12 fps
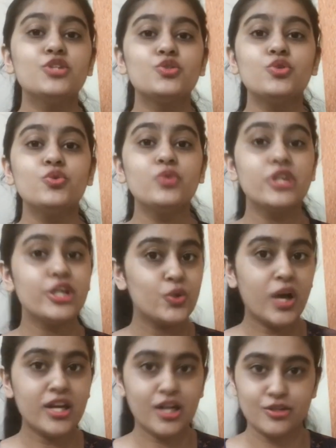So you need
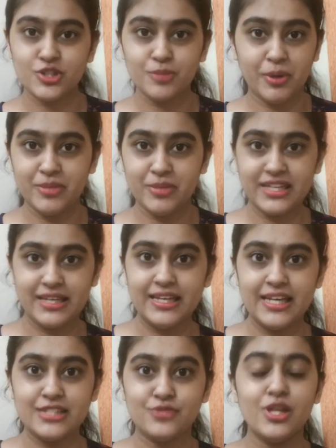to announce it
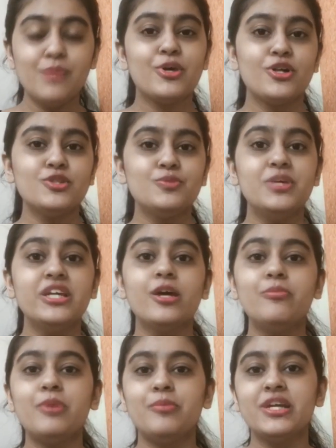publicly as well, because
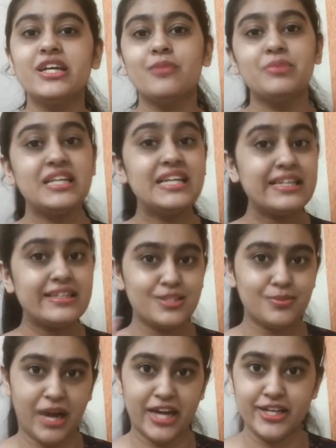being a public company, it
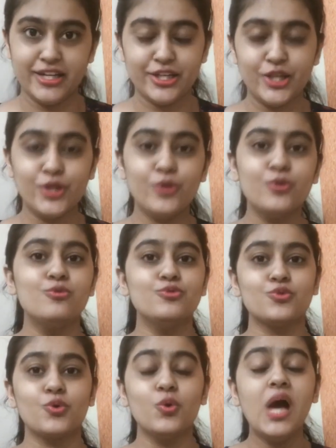is mandatory to do
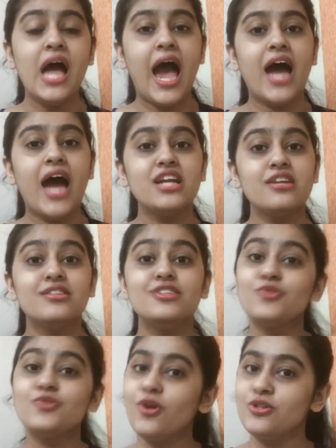so. And
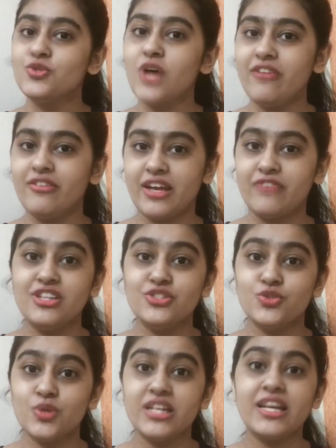this will also have an
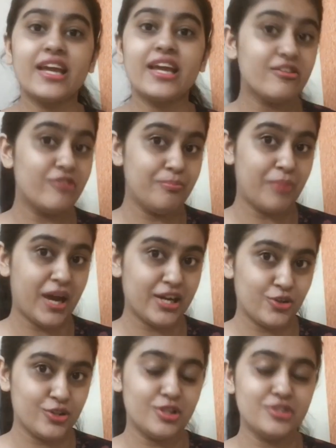eventually negative
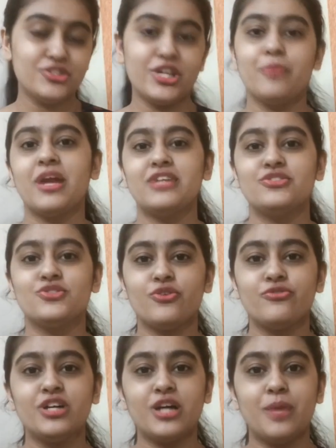impact on the share prices
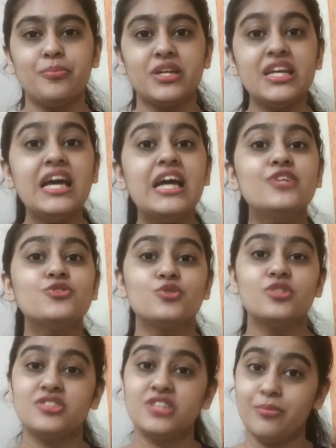of the company.
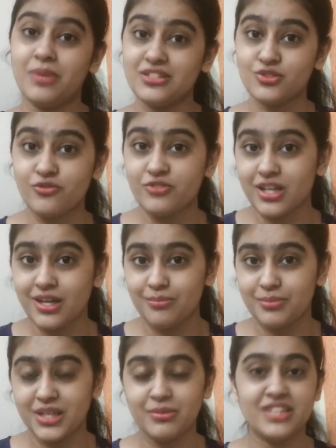So the share prices of the
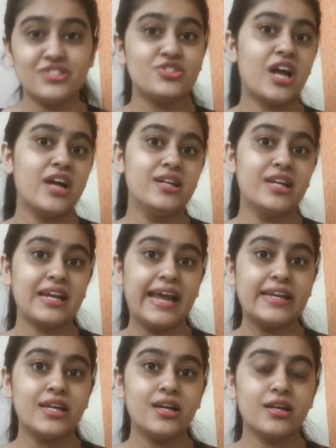company might start
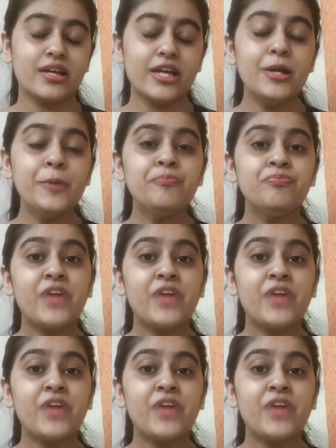declining again.